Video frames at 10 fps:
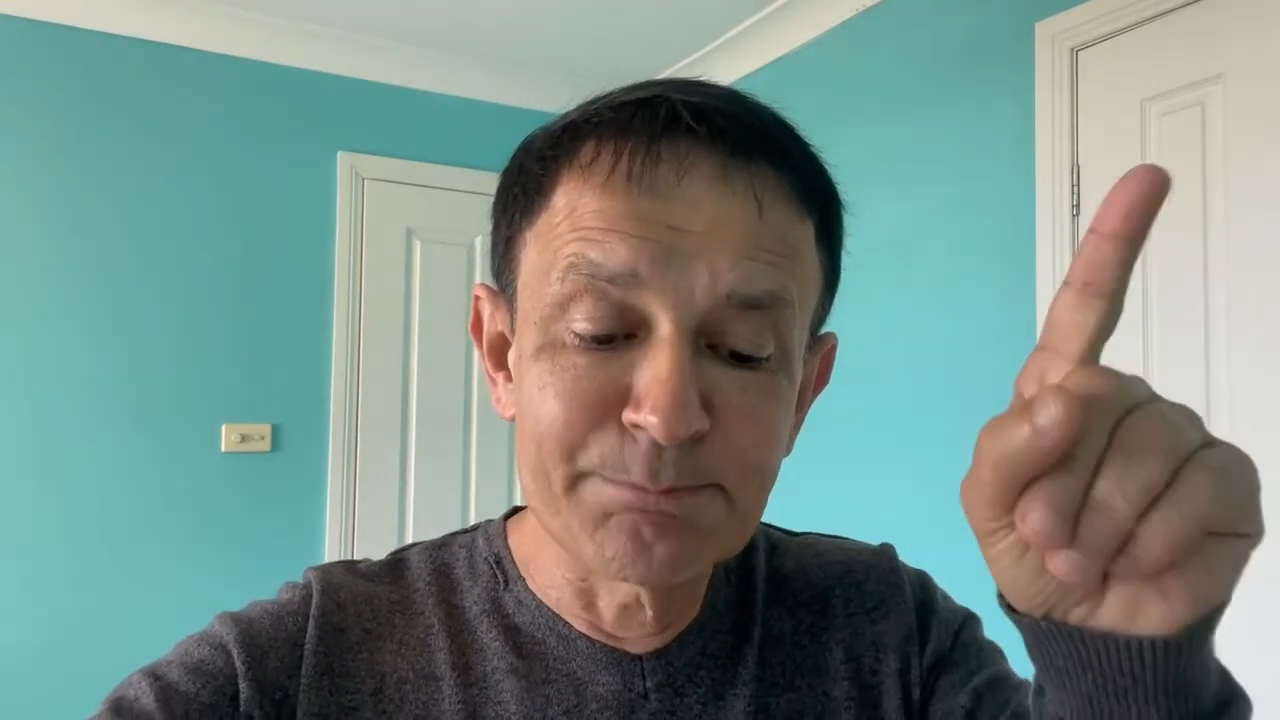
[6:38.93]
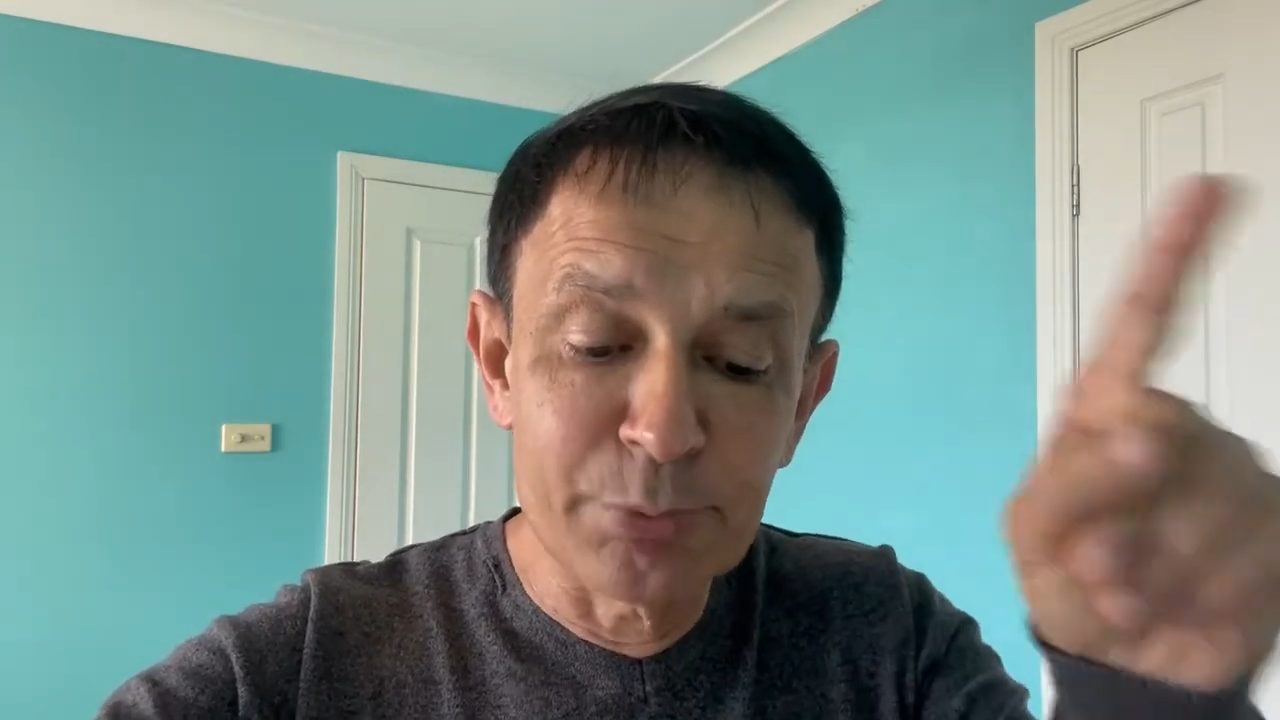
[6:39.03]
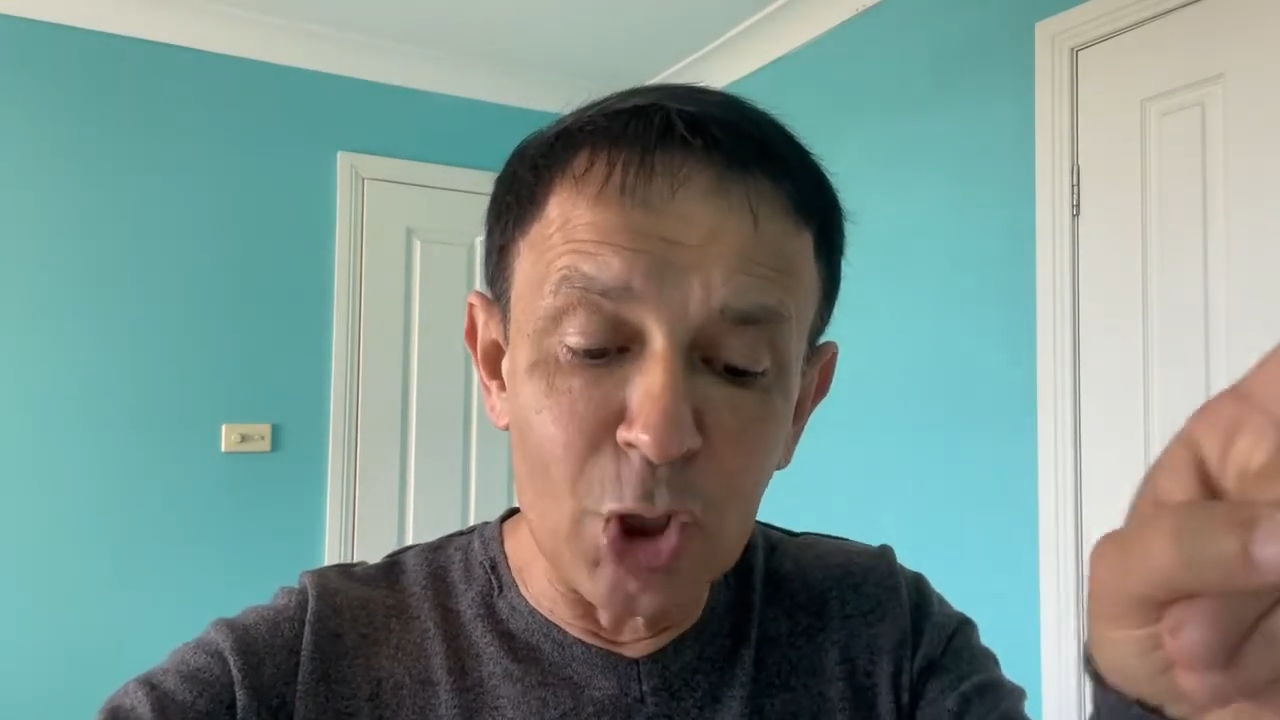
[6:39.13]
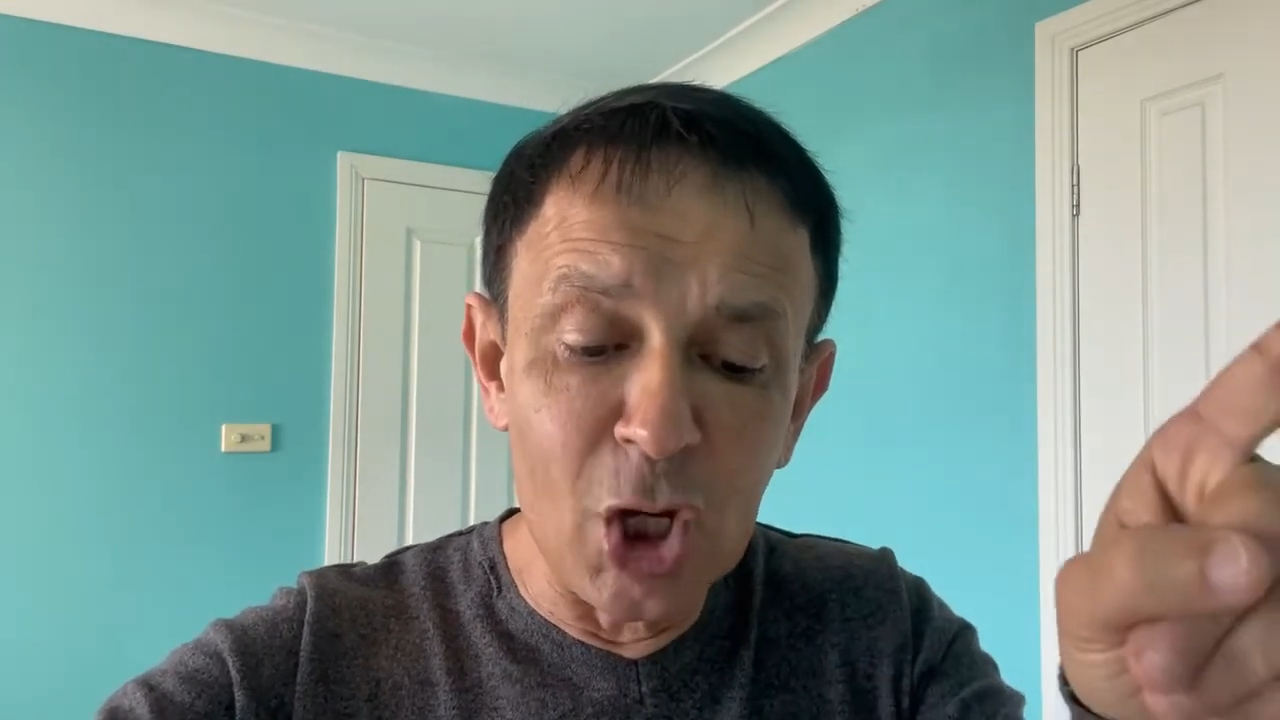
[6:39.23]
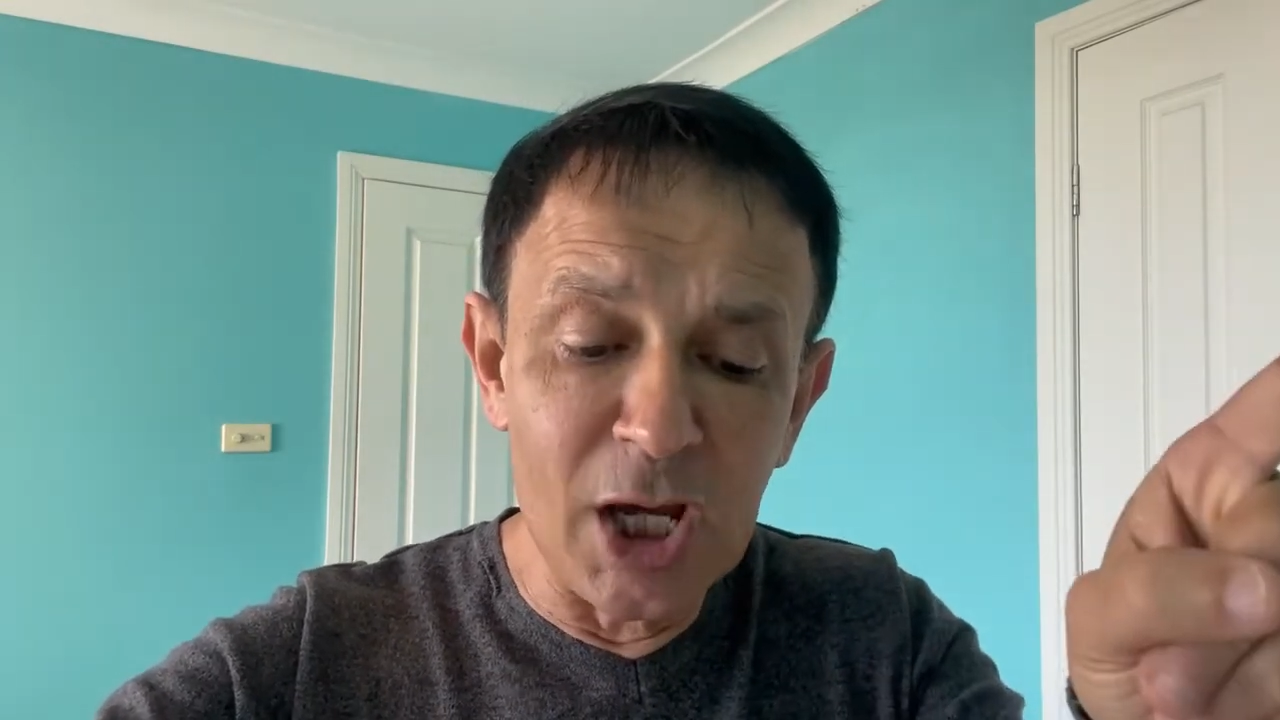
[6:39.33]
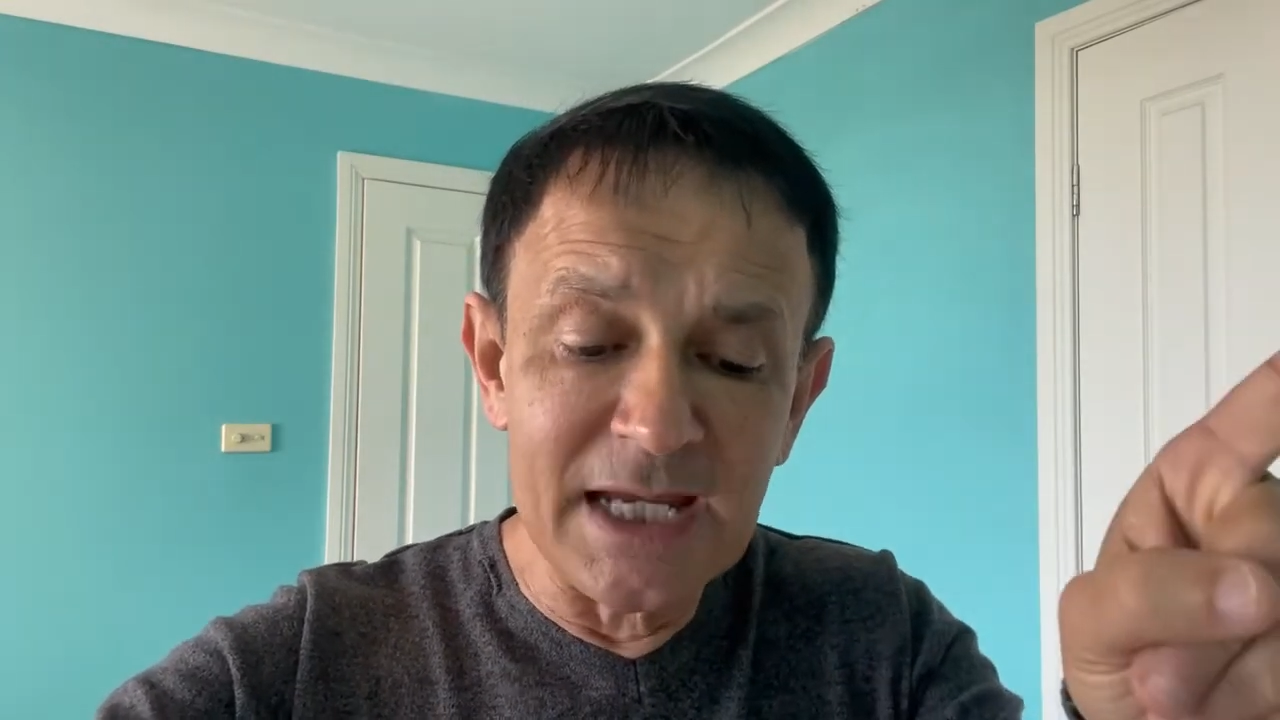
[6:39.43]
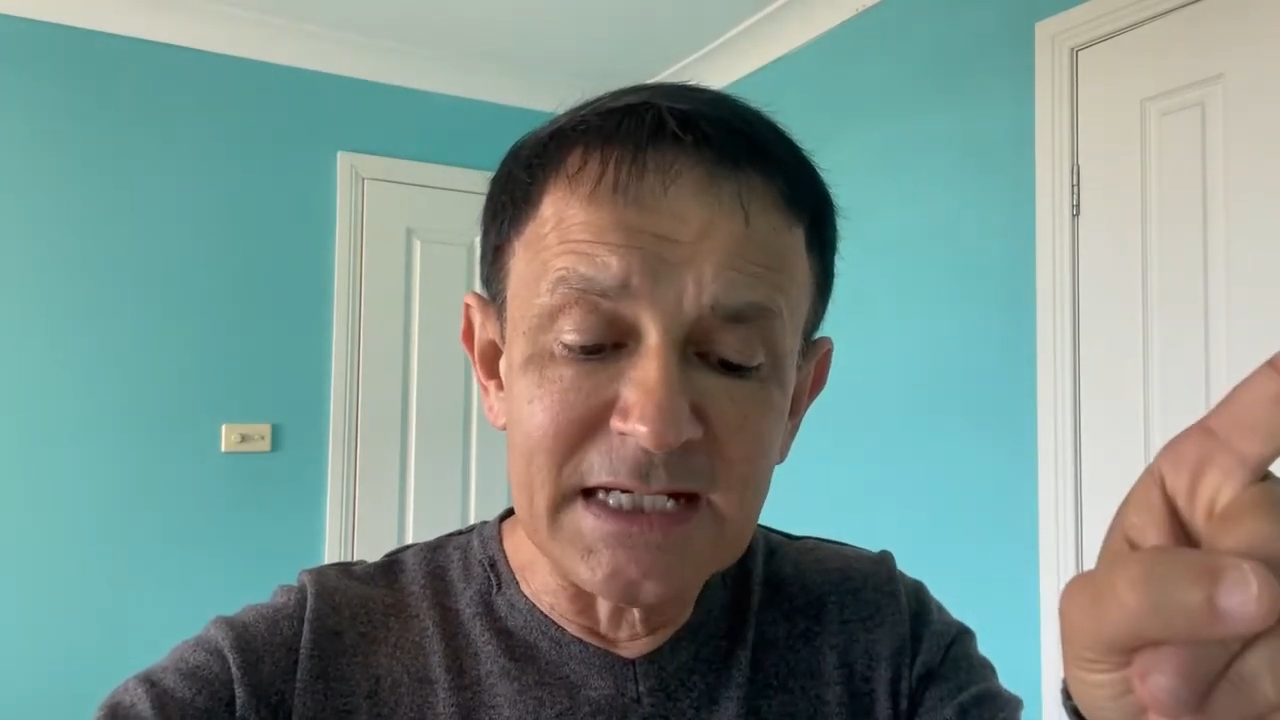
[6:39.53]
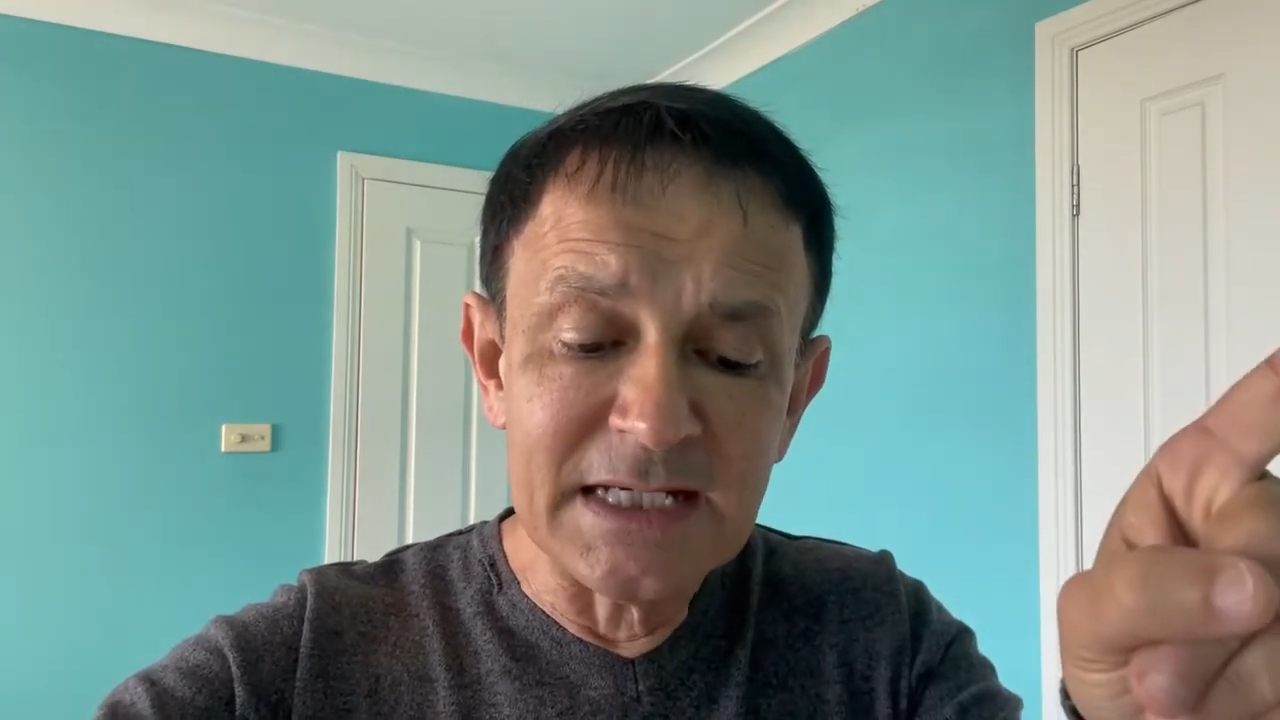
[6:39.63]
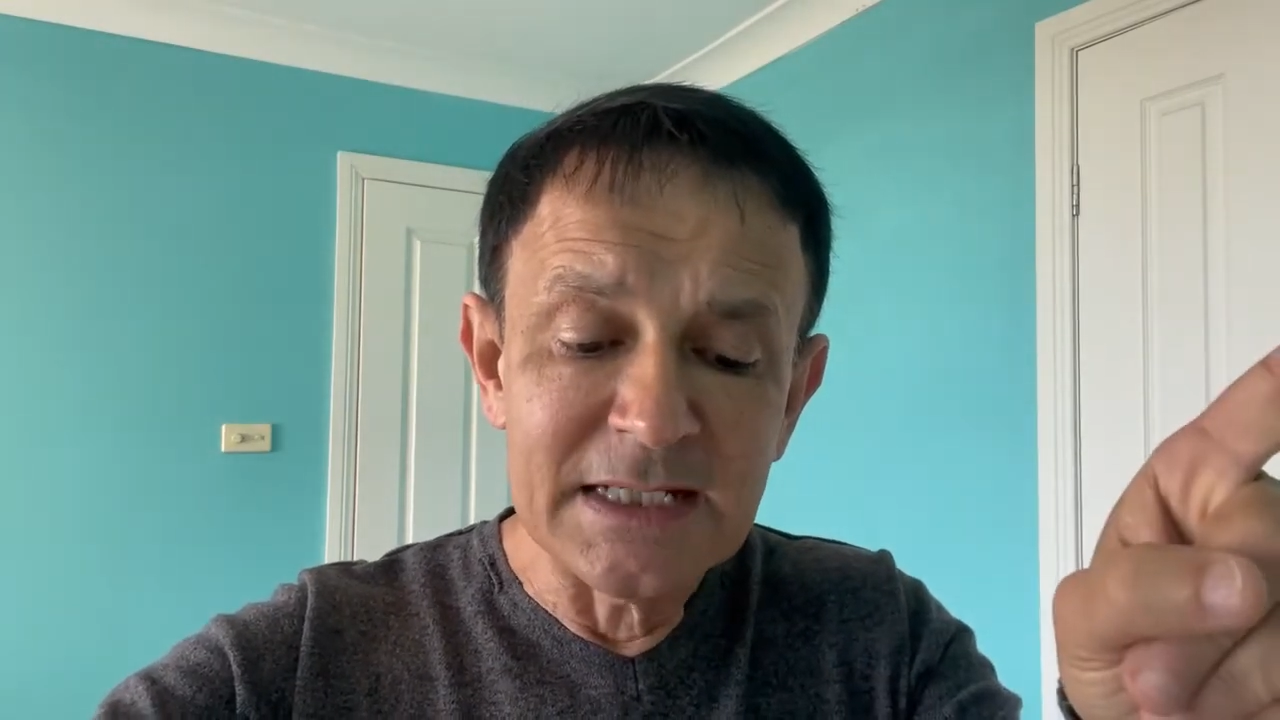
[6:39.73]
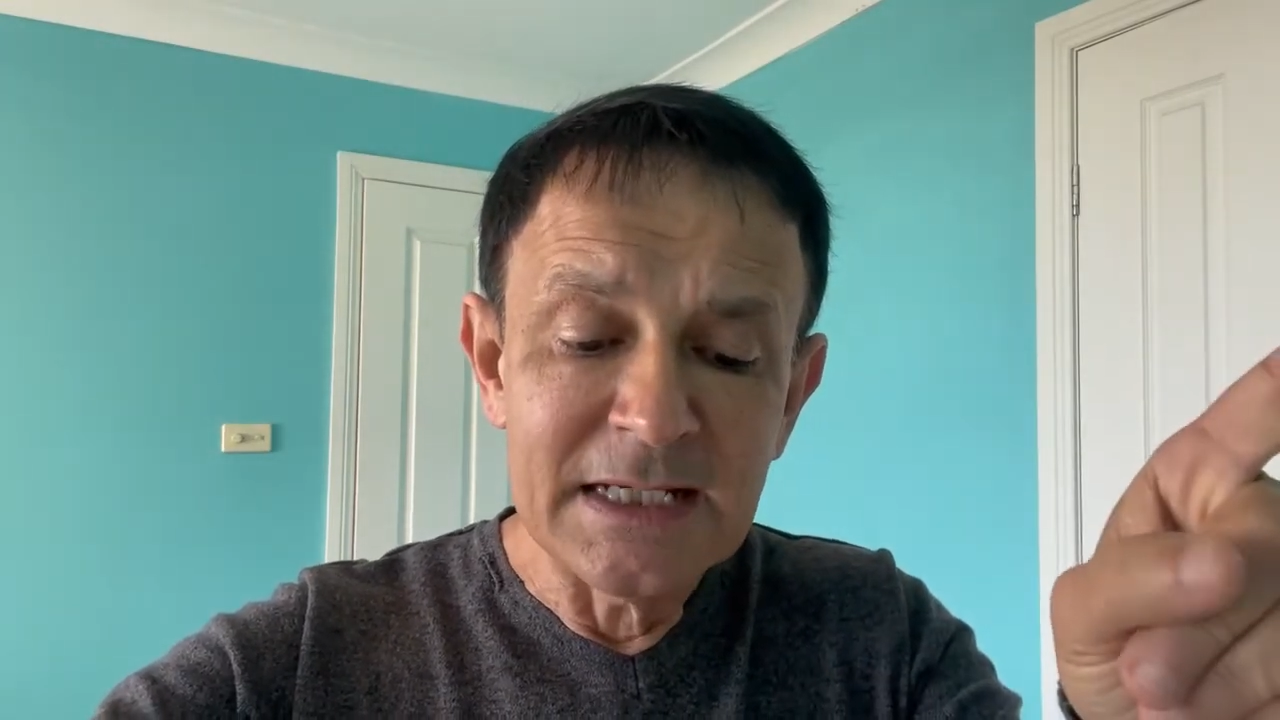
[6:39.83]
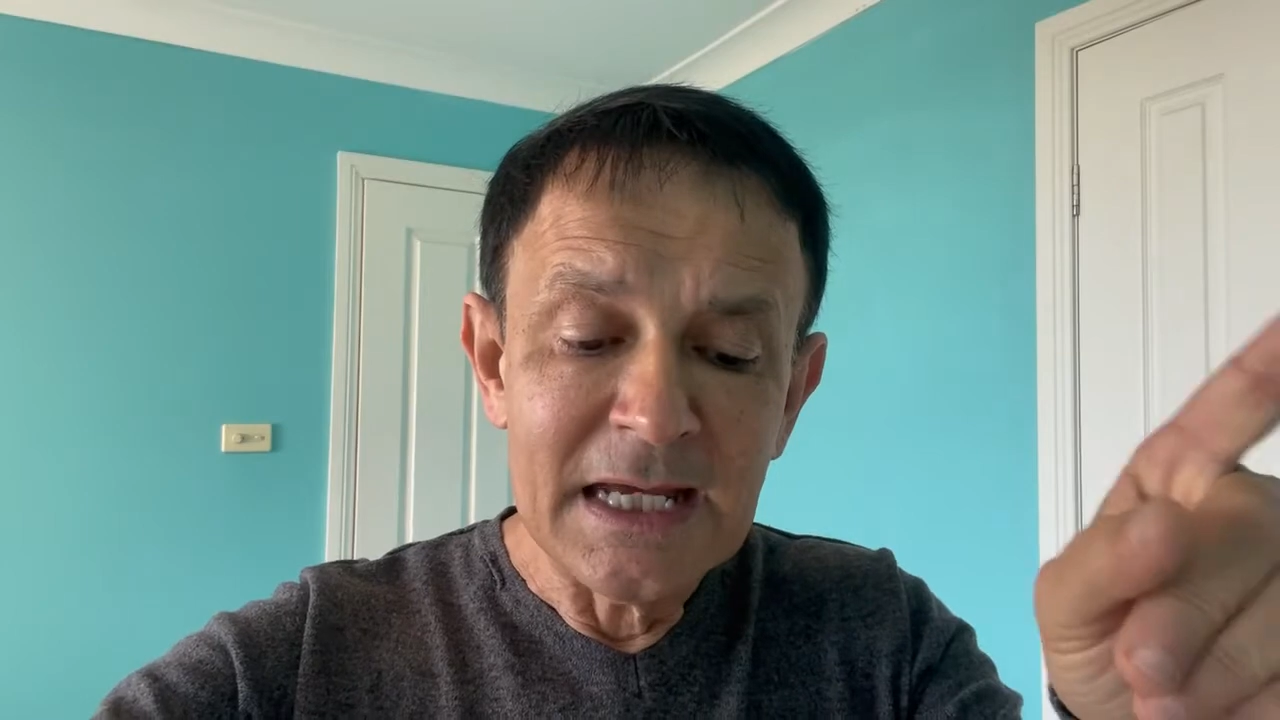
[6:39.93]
bride